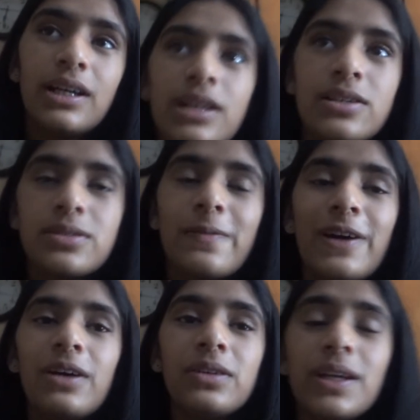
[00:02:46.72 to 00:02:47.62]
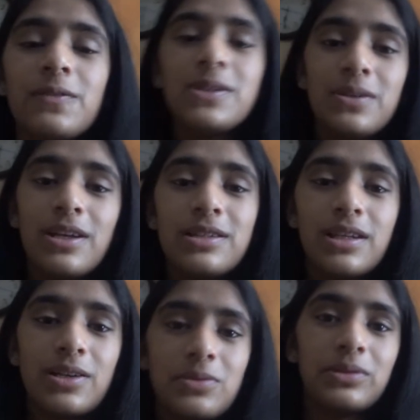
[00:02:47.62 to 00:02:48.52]
So far I only have two days
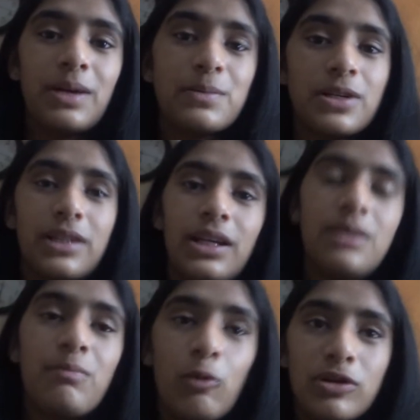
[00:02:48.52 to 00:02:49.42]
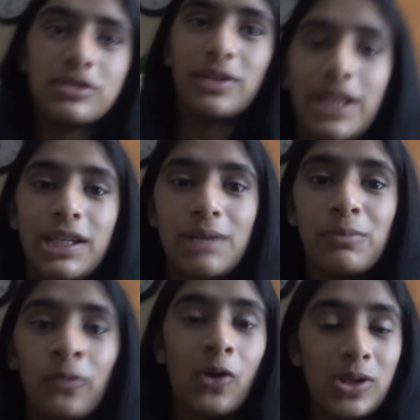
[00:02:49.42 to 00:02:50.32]
scheduled. I'm trying to get in more so I can get
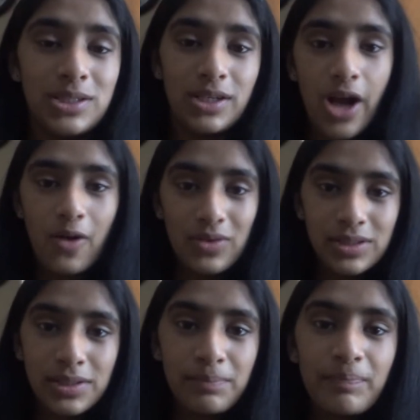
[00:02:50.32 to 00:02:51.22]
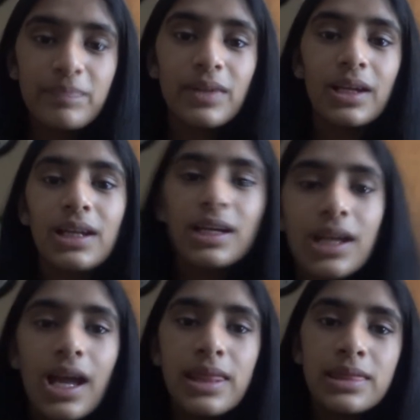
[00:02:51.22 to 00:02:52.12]
more volunteer hours in.
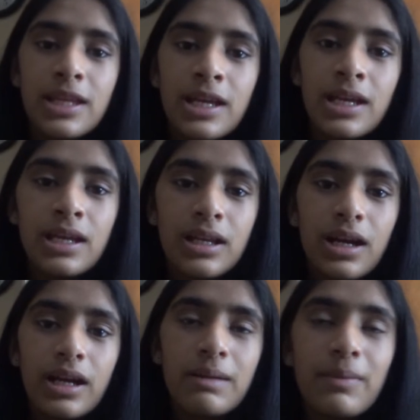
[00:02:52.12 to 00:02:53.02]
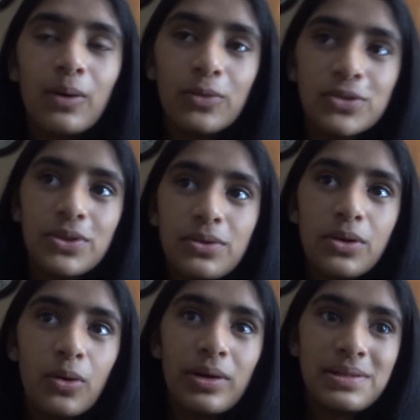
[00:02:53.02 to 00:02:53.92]
And then I am also
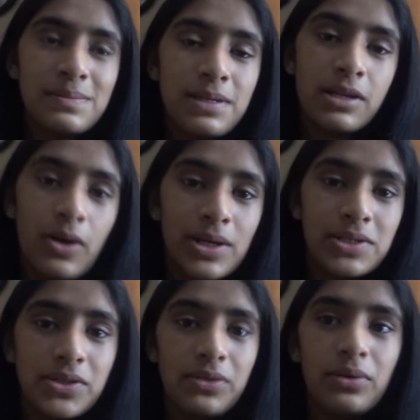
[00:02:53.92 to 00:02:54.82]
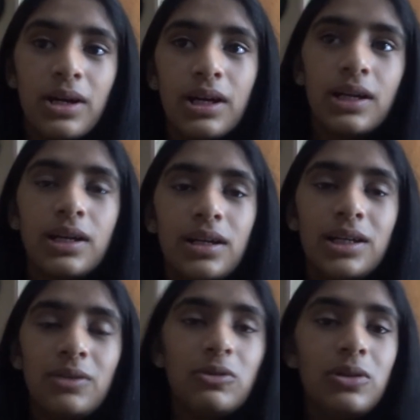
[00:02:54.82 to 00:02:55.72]
going to be going to
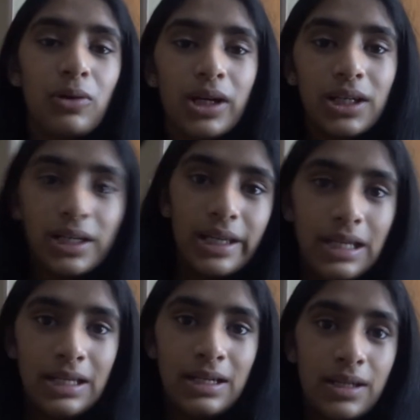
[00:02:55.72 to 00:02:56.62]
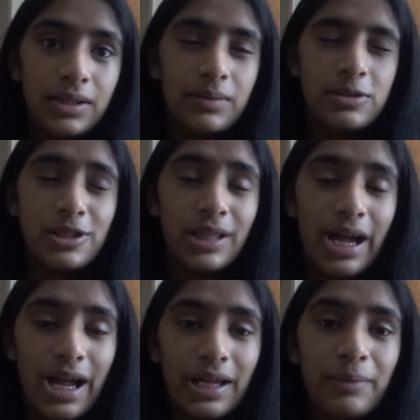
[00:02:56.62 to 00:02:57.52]
New York in
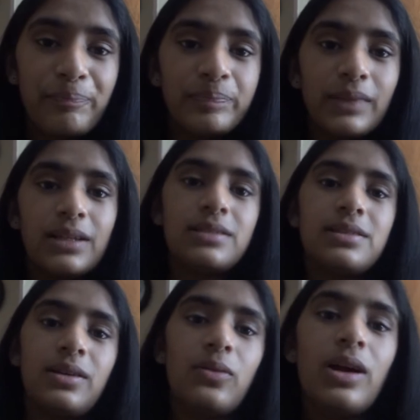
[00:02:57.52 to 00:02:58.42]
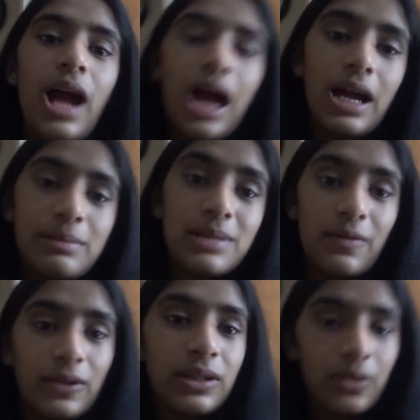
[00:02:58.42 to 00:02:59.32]
July. So I am
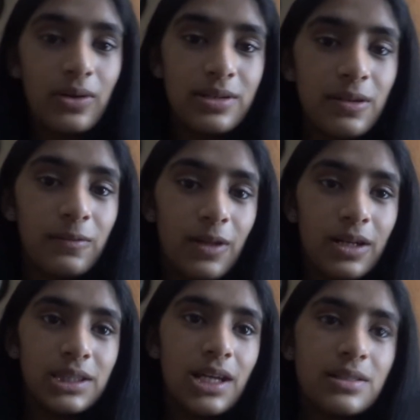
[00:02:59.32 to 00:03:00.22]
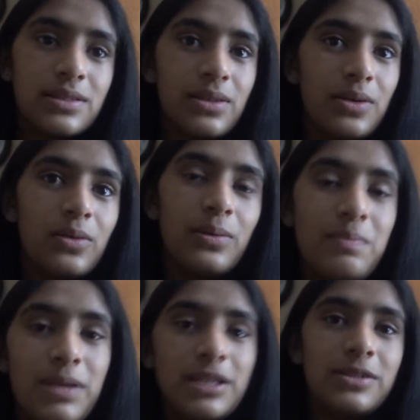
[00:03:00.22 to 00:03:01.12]
definitely going to vlog that, so
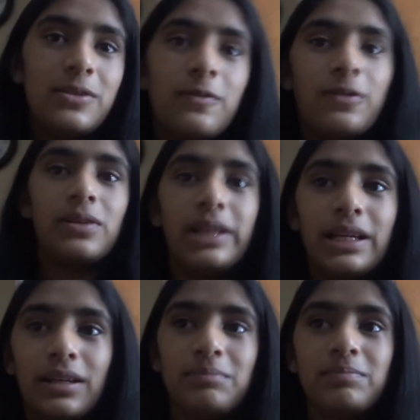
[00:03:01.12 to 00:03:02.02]
be tuned for like